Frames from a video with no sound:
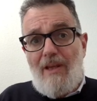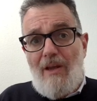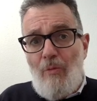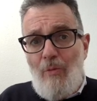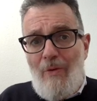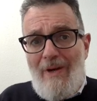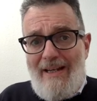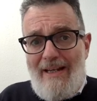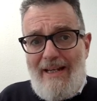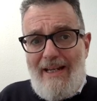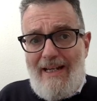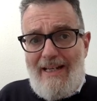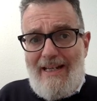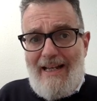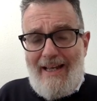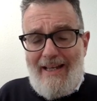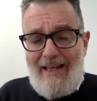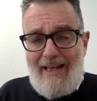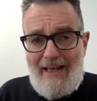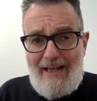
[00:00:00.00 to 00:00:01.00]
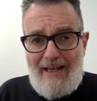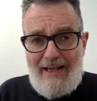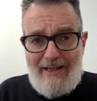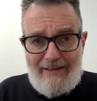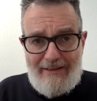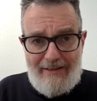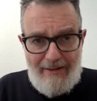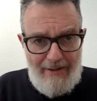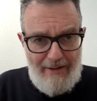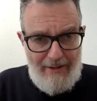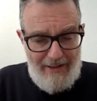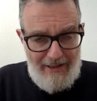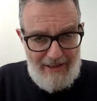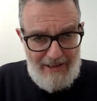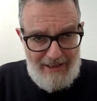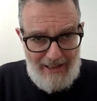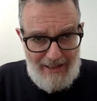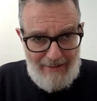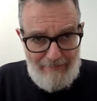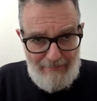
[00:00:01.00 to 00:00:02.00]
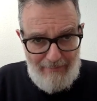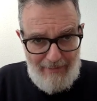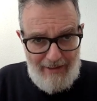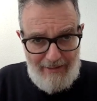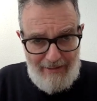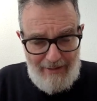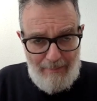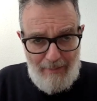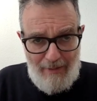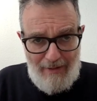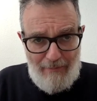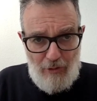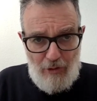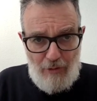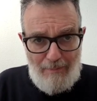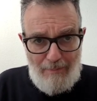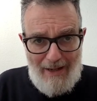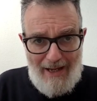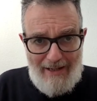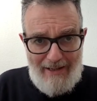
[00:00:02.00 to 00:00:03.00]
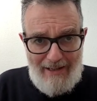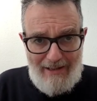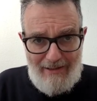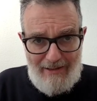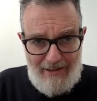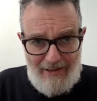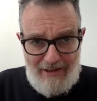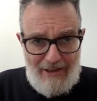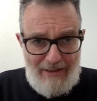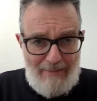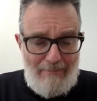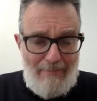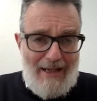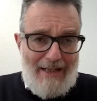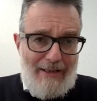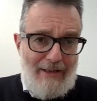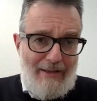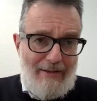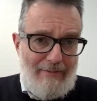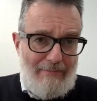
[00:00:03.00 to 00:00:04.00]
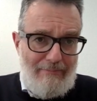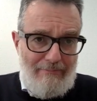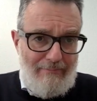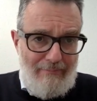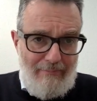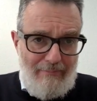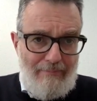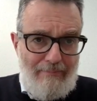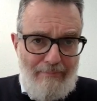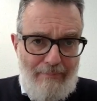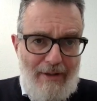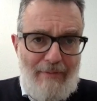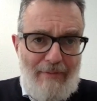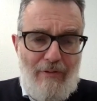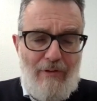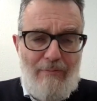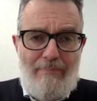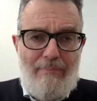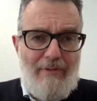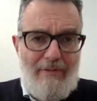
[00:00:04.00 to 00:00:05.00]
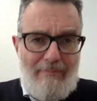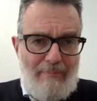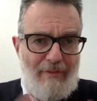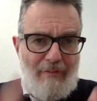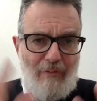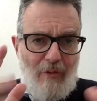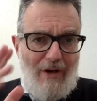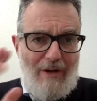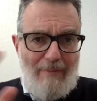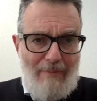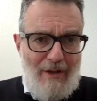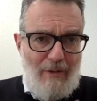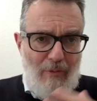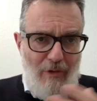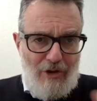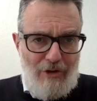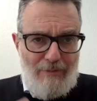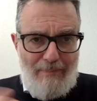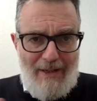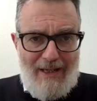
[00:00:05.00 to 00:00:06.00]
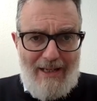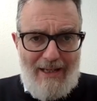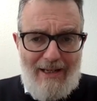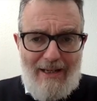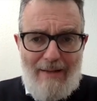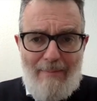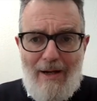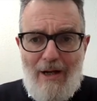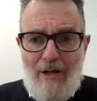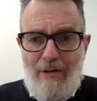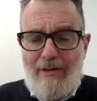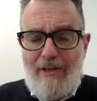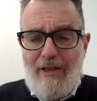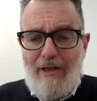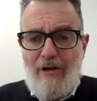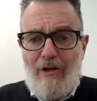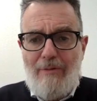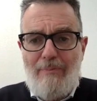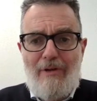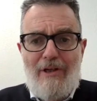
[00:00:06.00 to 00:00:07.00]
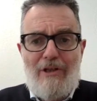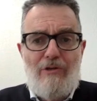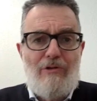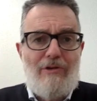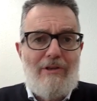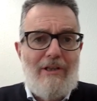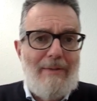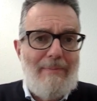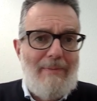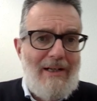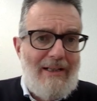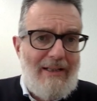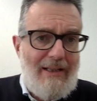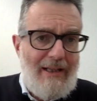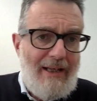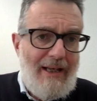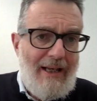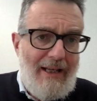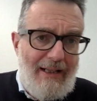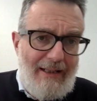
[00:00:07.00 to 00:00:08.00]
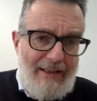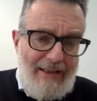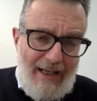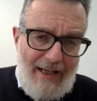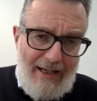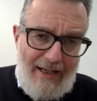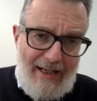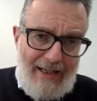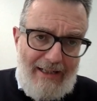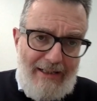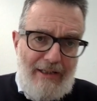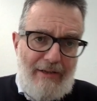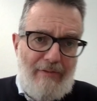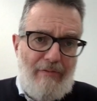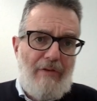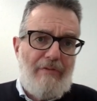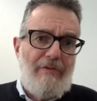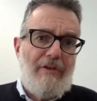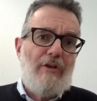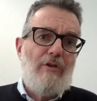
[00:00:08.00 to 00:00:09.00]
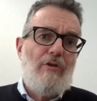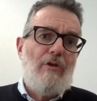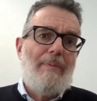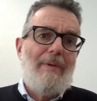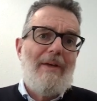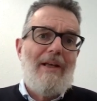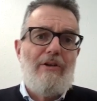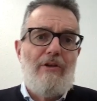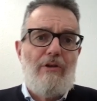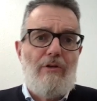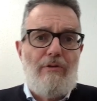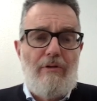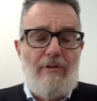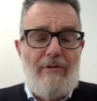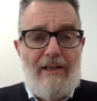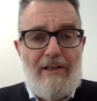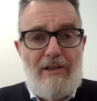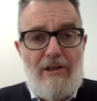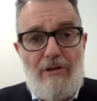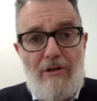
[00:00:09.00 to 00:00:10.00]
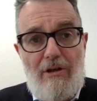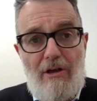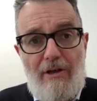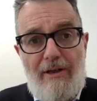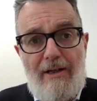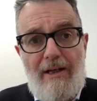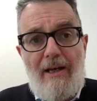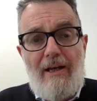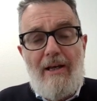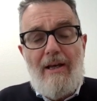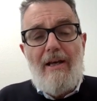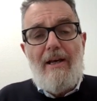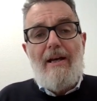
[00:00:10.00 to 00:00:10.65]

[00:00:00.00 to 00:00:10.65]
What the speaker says: I heard some in the previous panel, somebody before me was speaking about the Corporate Sustainability Directive of the European Union and so on.